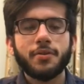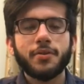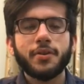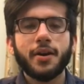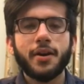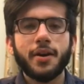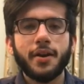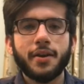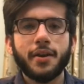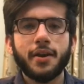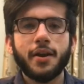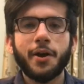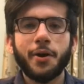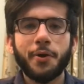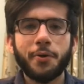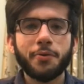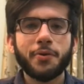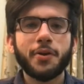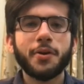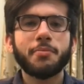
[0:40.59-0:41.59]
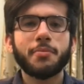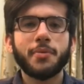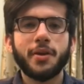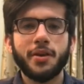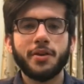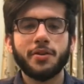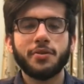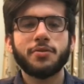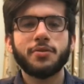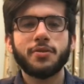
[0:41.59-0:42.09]
regarding how you can
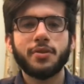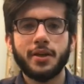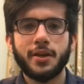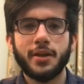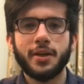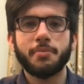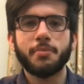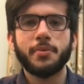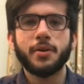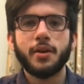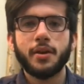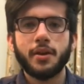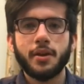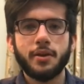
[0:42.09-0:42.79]
manage your time,